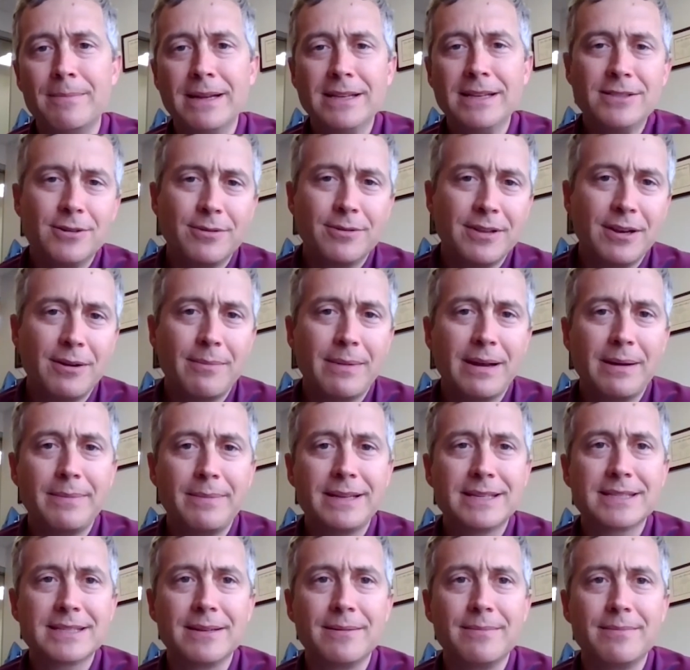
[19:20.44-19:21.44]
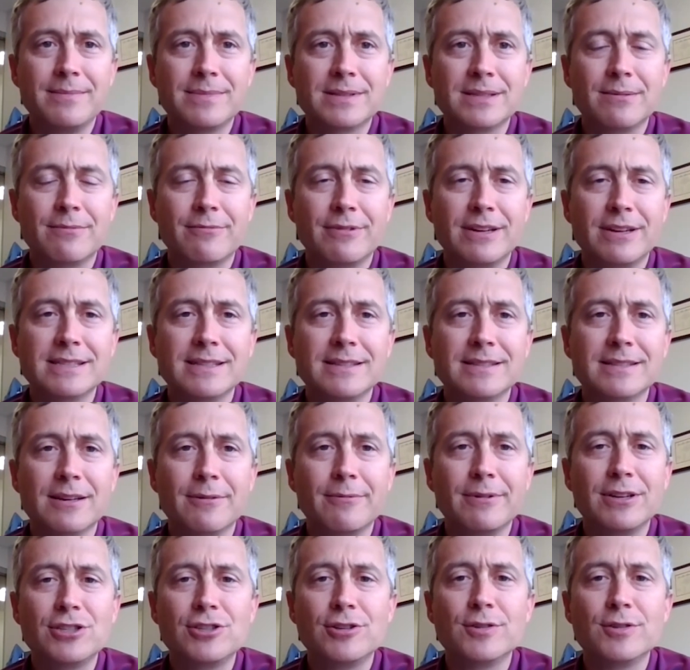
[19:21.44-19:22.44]
And so there may be some reasons
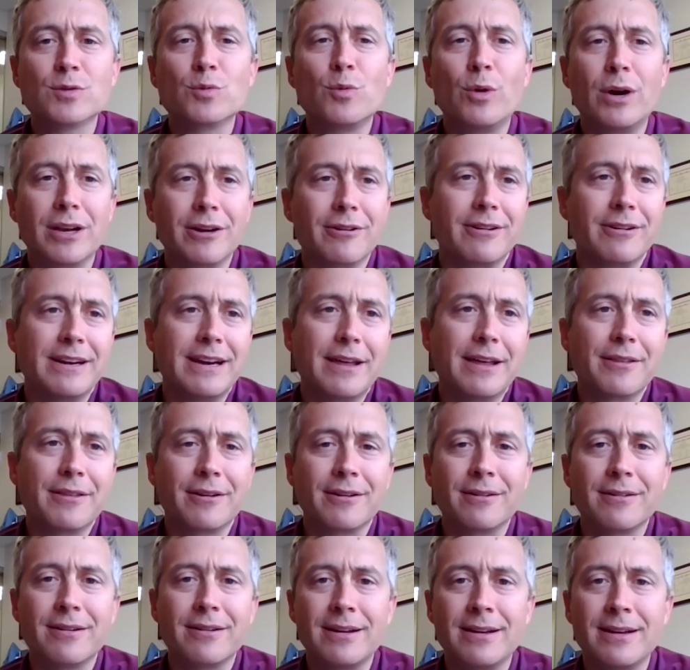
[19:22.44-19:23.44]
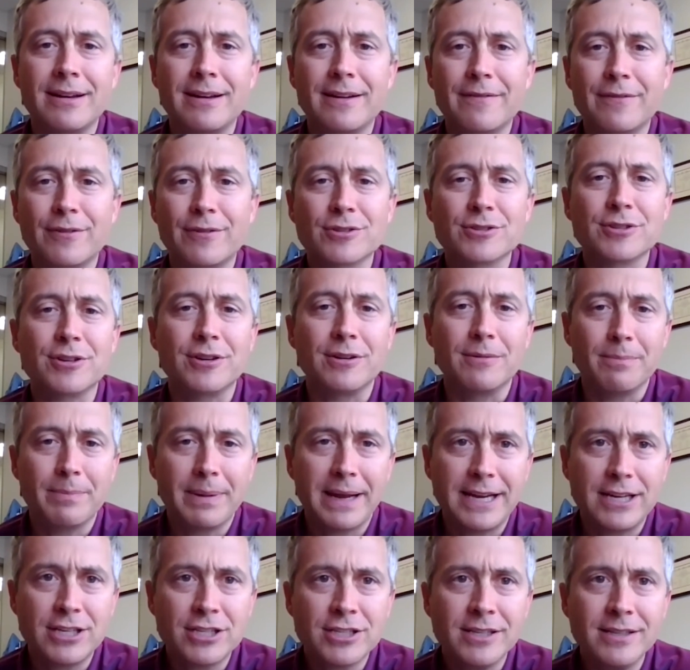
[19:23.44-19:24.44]
that we choose one or another for certain
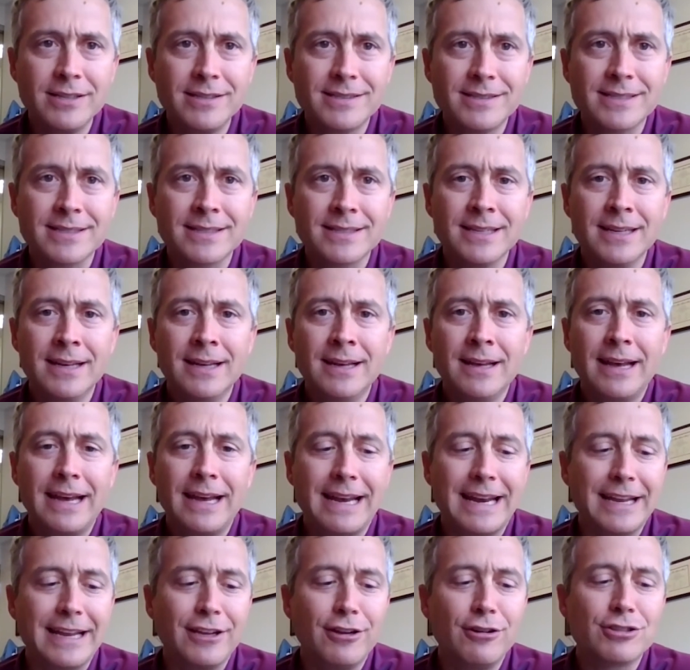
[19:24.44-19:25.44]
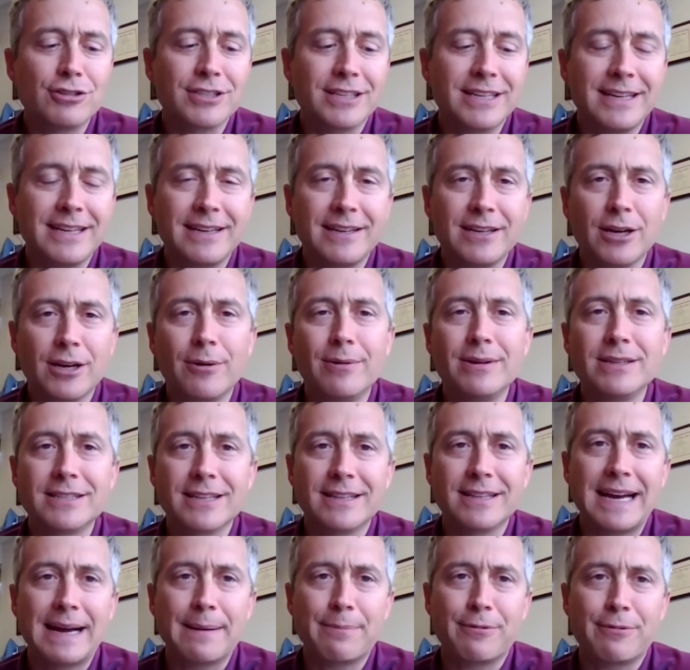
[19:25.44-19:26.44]
patients. And I usually go
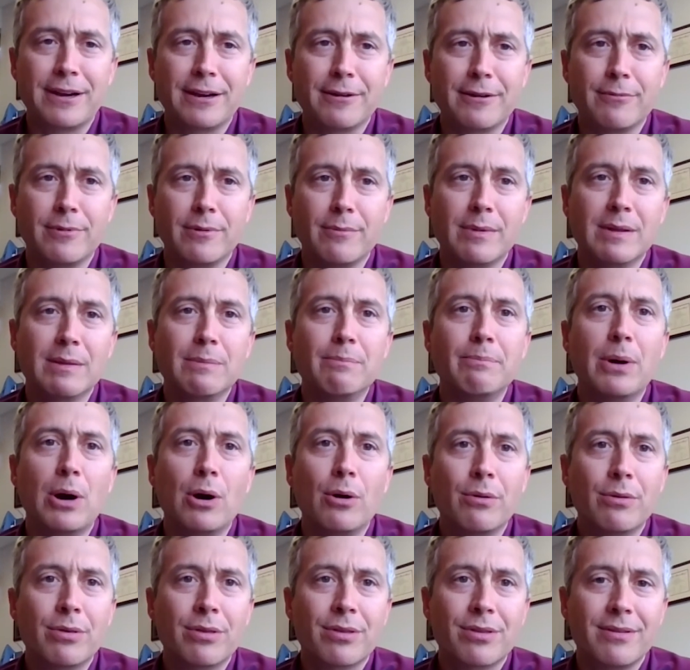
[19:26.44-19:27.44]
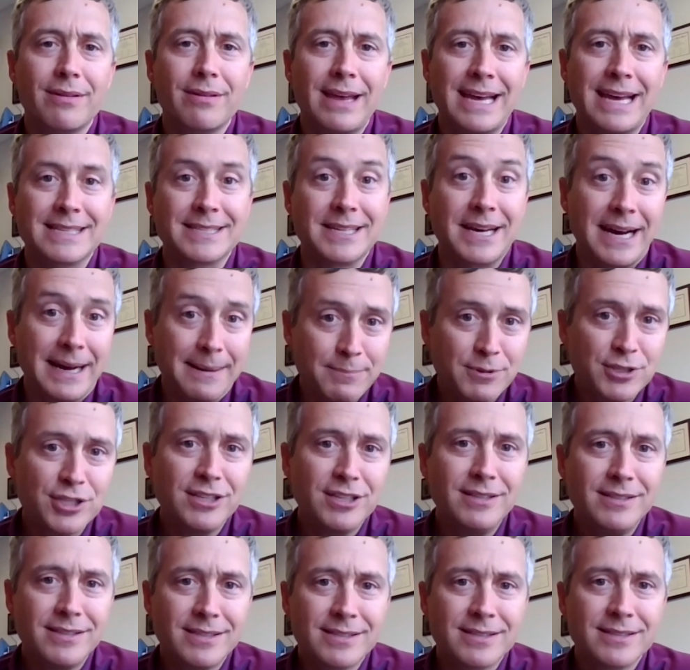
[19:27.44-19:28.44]
into the operating room with both as
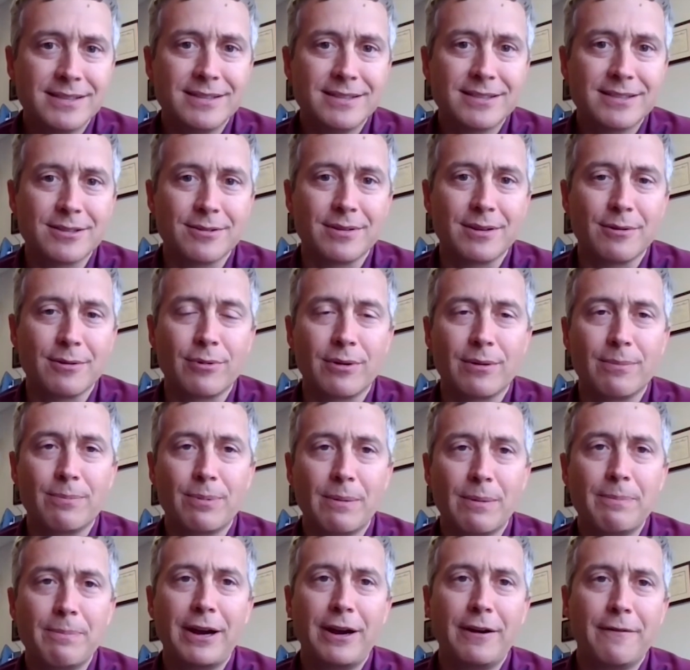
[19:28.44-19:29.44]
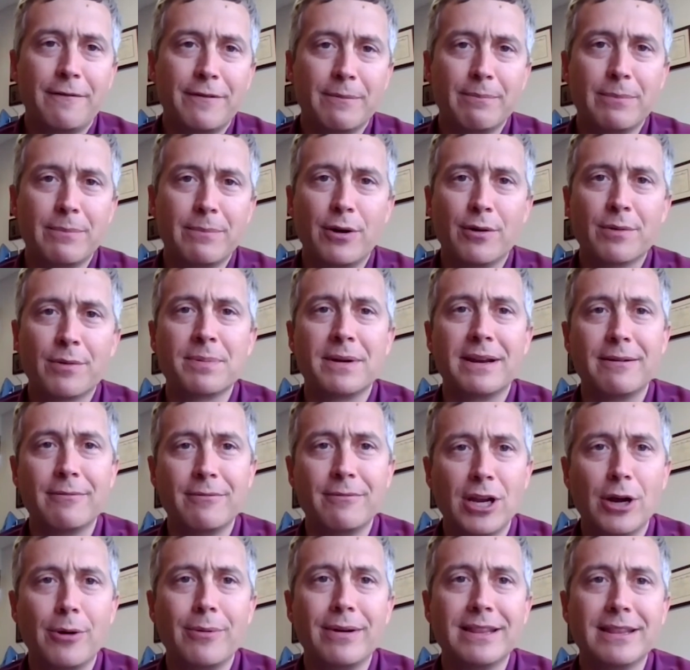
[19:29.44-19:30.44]
options so that we're prepared for both, but
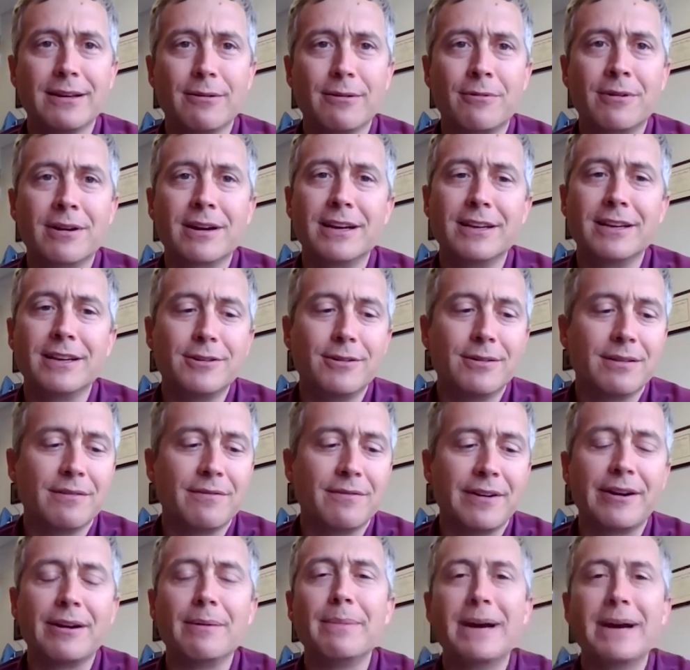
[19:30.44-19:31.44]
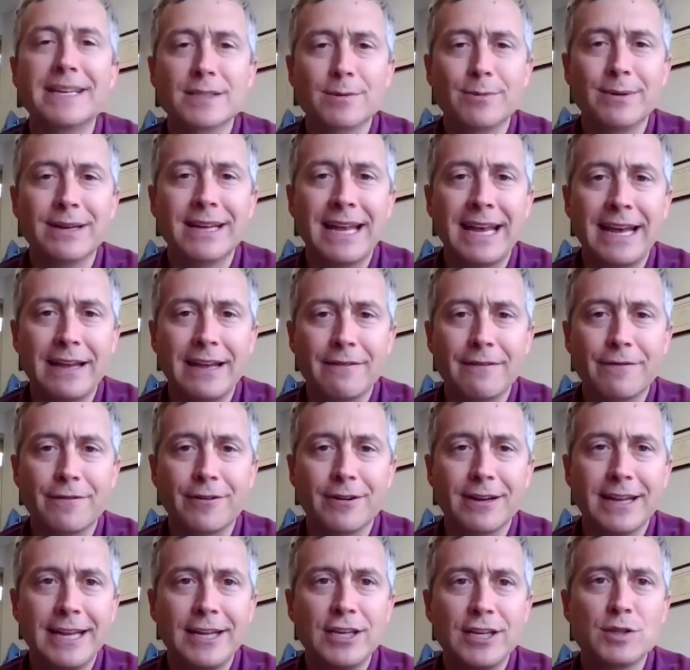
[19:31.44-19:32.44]
knowing that we're going to do the very best we can
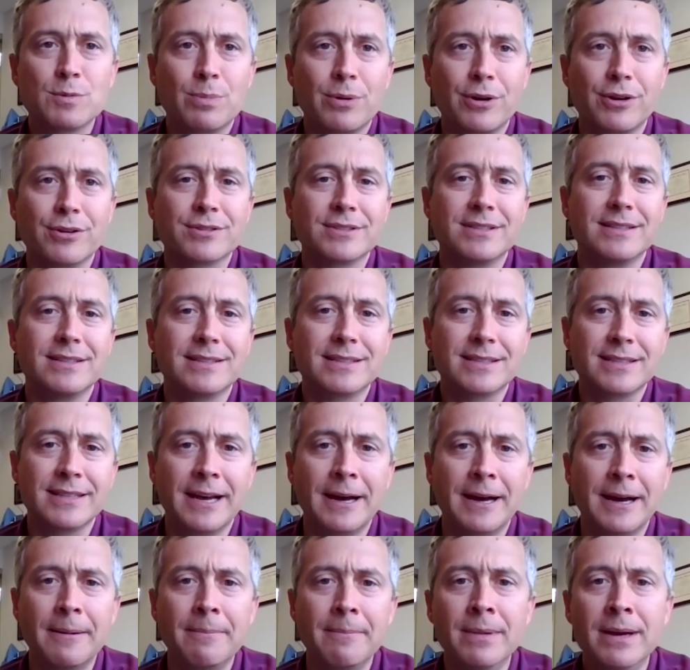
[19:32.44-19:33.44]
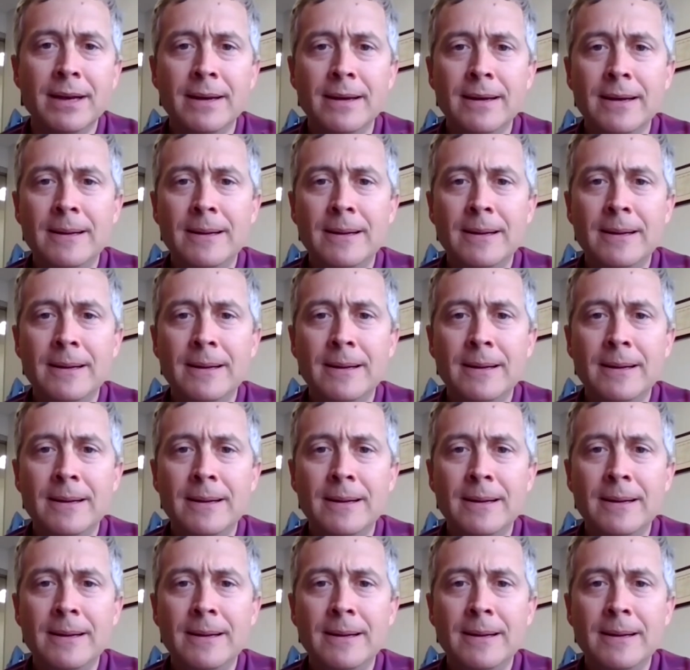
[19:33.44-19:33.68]
for each person's thumb,